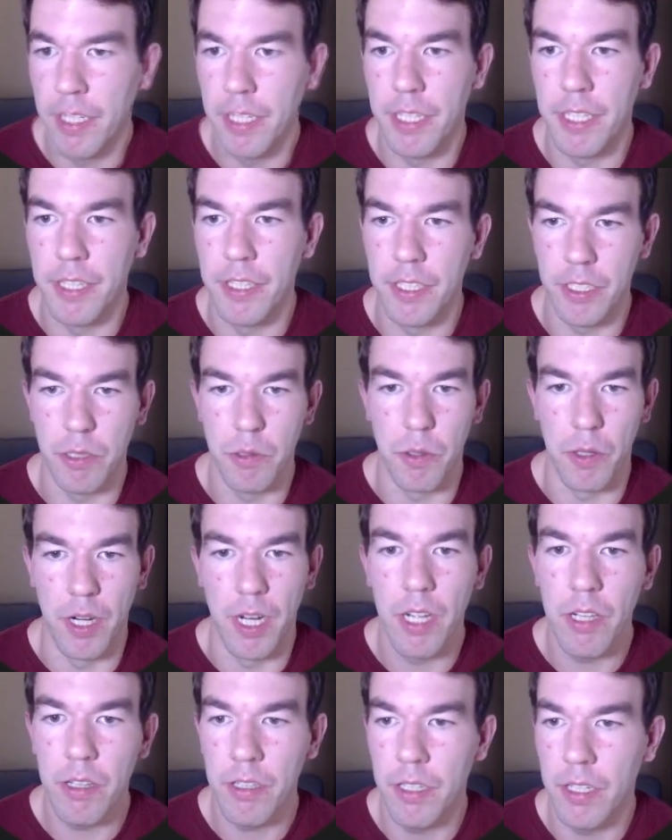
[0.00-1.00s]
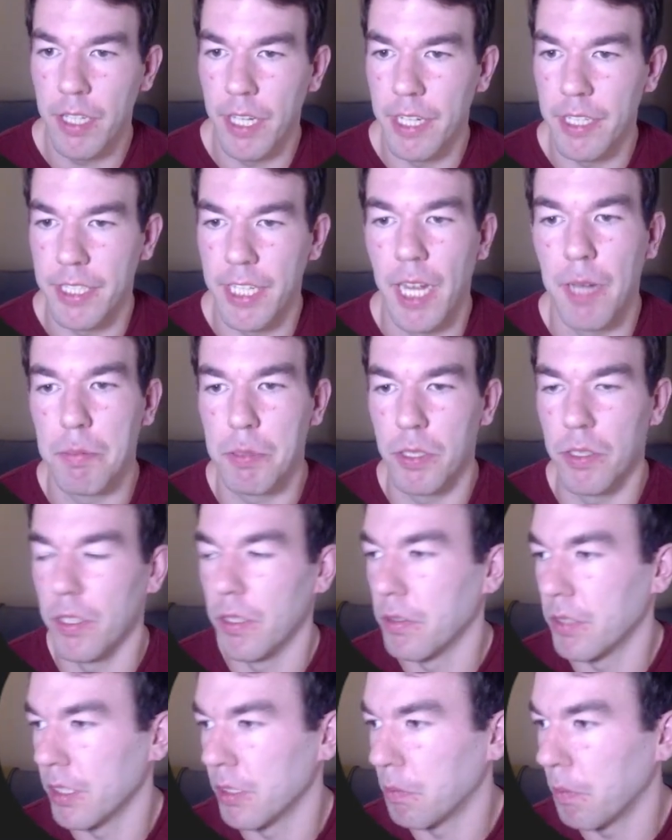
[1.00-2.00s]
in the URL and capture
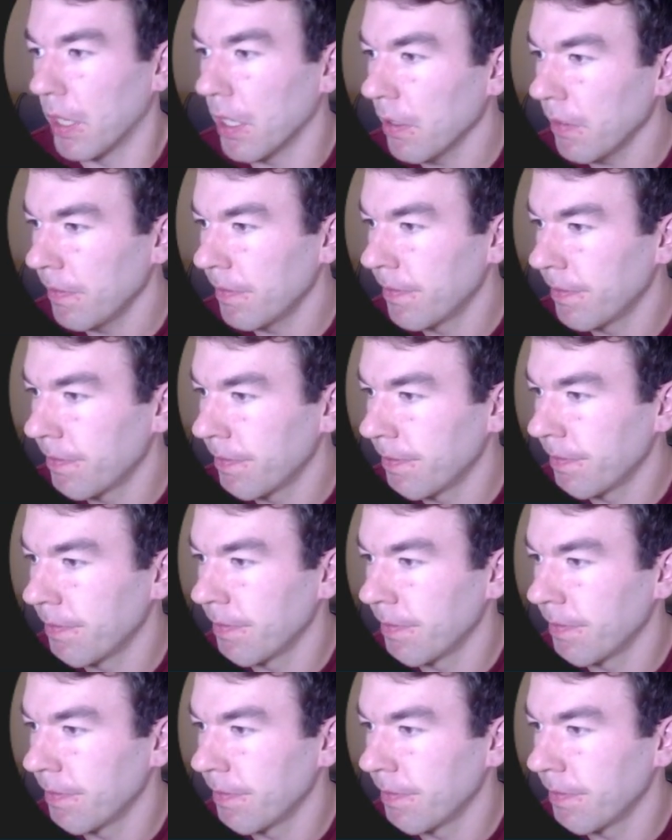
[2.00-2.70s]
those as well.